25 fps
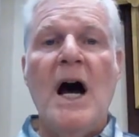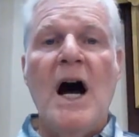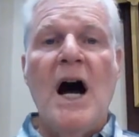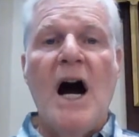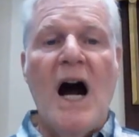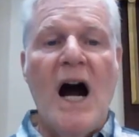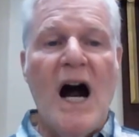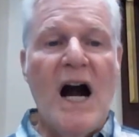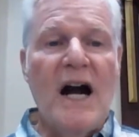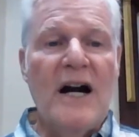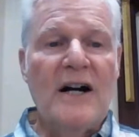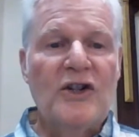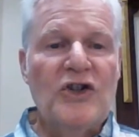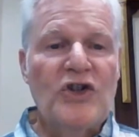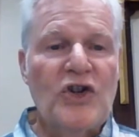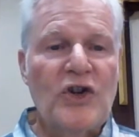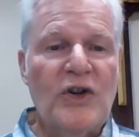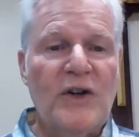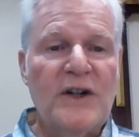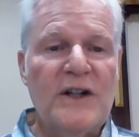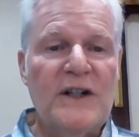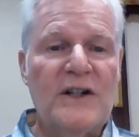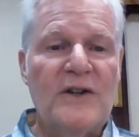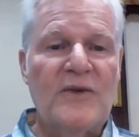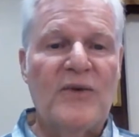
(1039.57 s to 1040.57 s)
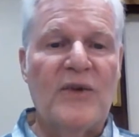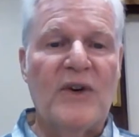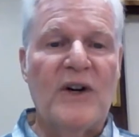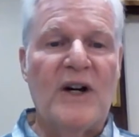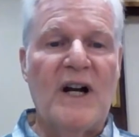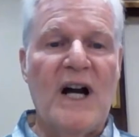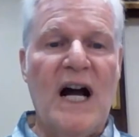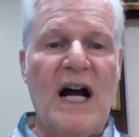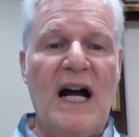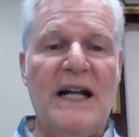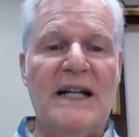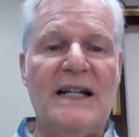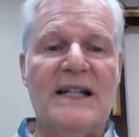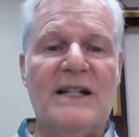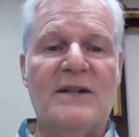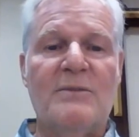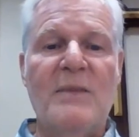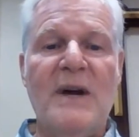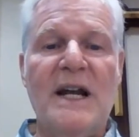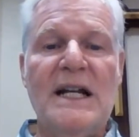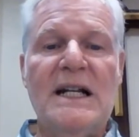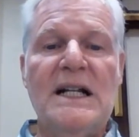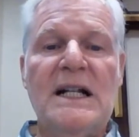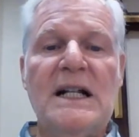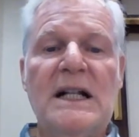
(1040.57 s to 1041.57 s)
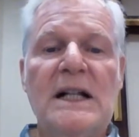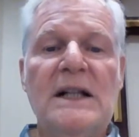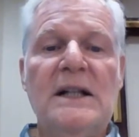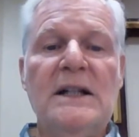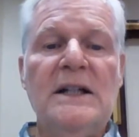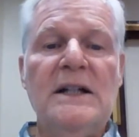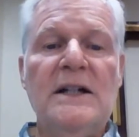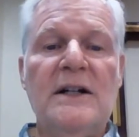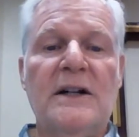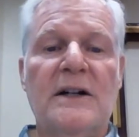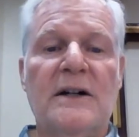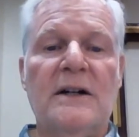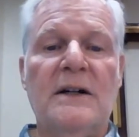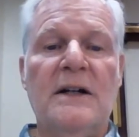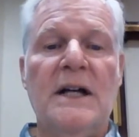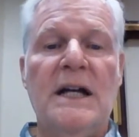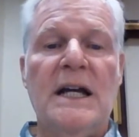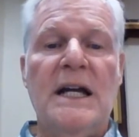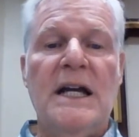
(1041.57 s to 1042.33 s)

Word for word: Our choice for God is made clear